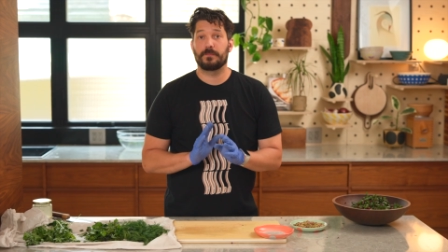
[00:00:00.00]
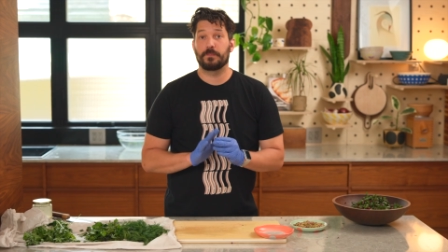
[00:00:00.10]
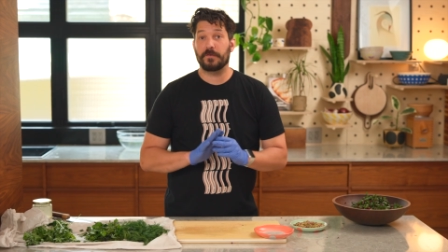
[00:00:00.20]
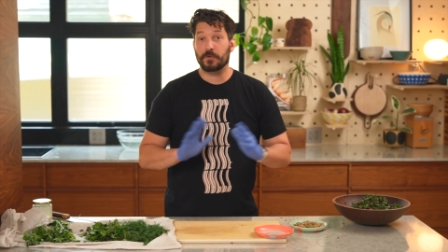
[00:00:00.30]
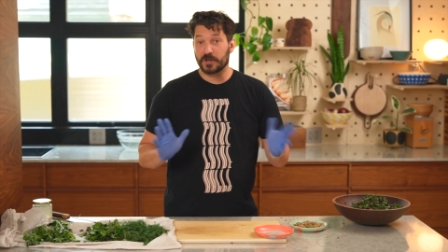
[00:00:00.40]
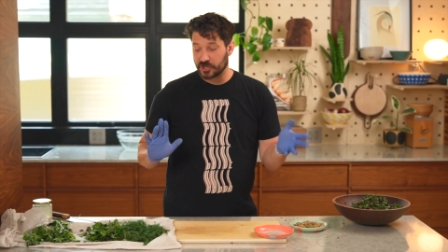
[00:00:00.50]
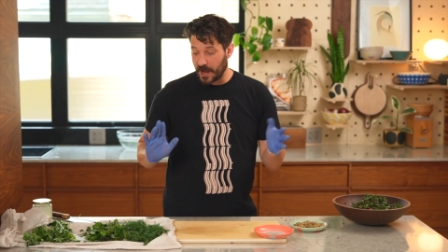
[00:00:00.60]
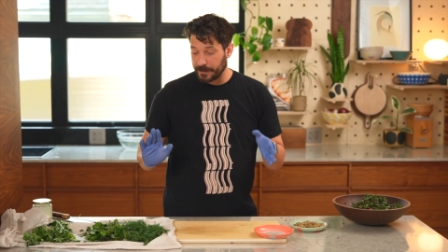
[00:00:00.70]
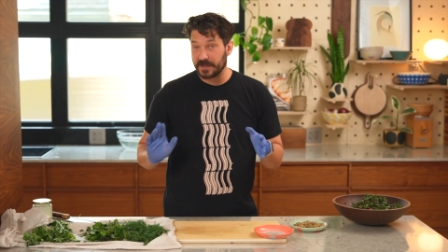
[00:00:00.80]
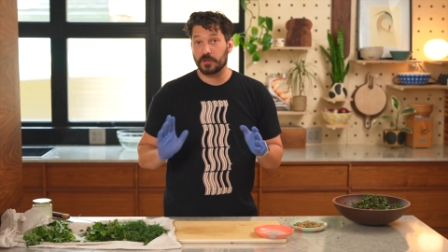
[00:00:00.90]
Before
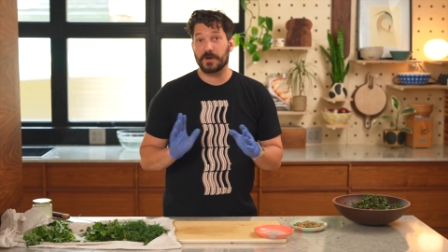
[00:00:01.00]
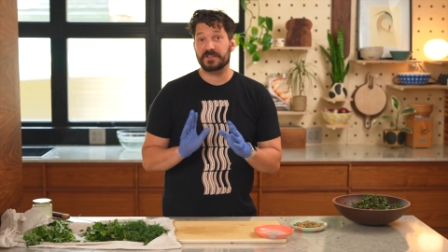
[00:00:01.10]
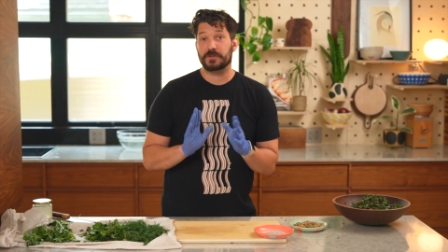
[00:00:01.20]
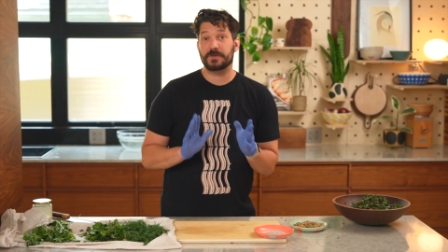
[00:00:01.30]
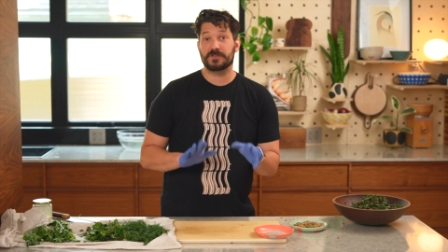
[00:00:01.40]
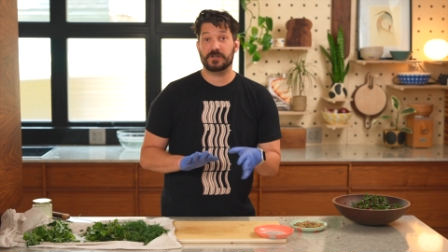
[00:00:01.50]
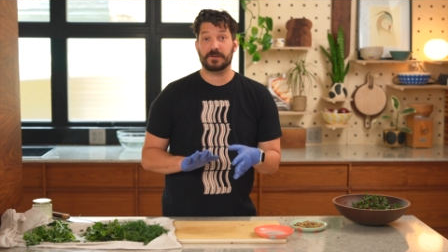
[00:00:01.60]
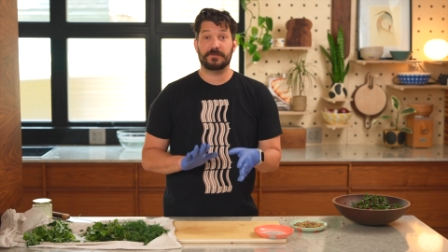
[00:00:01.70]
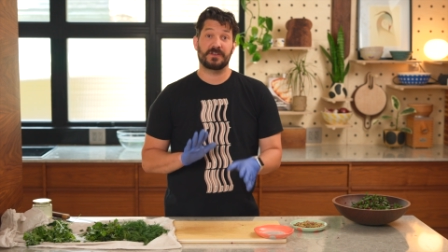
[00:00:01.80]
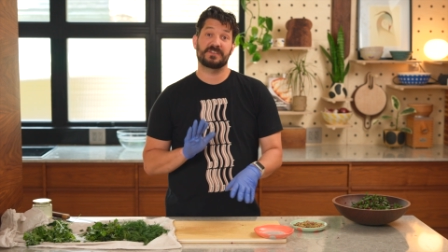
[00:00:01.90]
chopping, you want to
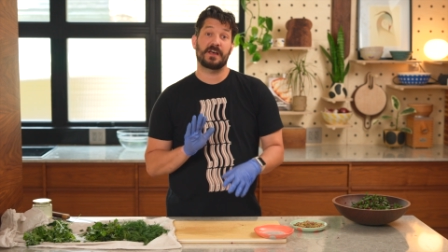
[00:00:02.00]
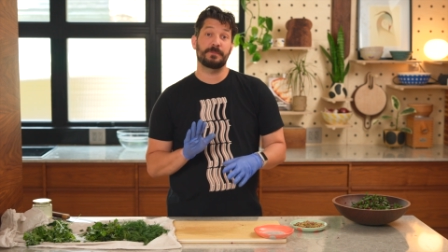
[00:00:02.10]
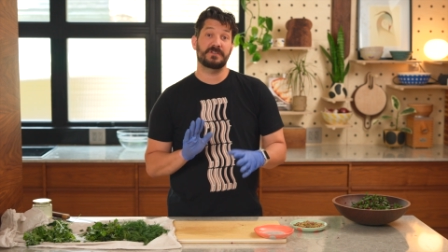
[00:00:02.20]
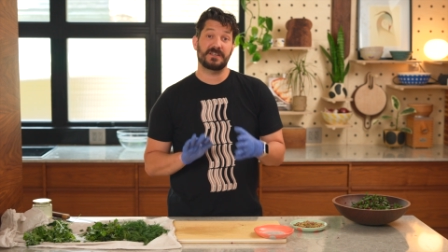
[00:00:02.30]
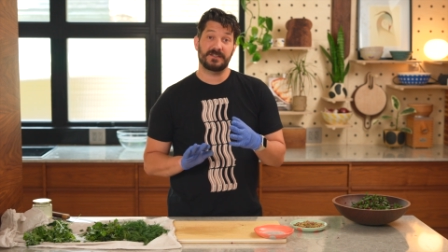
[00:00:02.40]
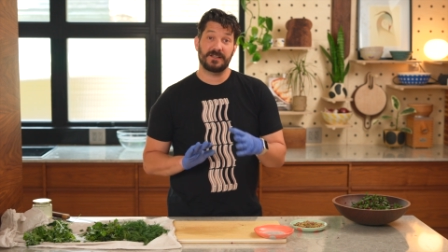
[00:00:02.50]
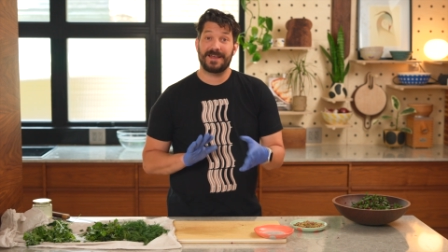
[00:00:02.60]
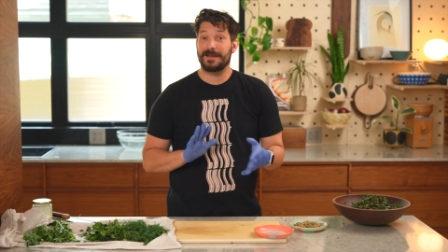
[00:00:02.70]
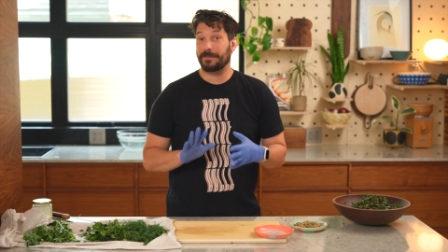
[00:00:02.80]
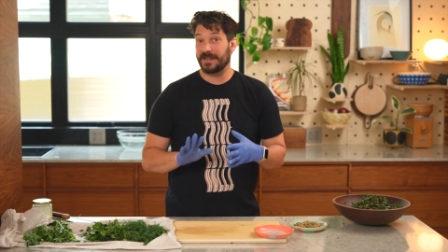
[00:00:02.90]
reserve some dill
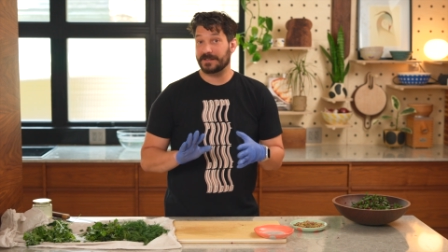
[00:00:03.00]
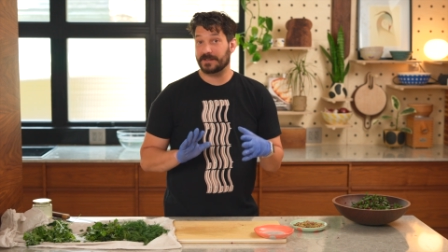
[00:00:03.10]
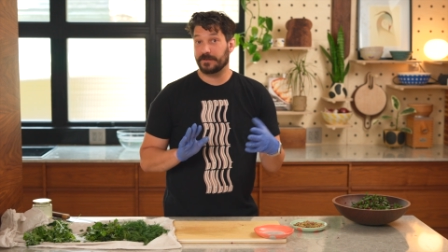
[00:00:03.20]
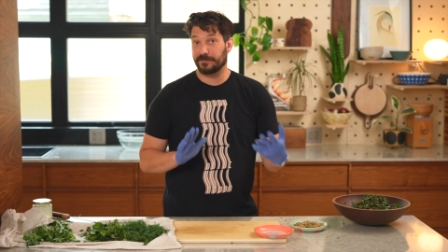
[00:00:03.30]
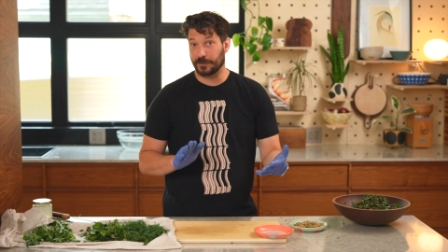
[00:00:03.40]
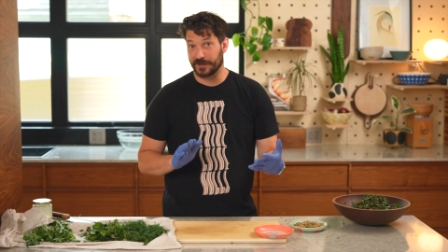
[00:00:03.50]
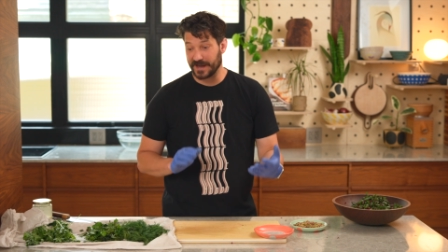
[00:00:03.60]
and mint for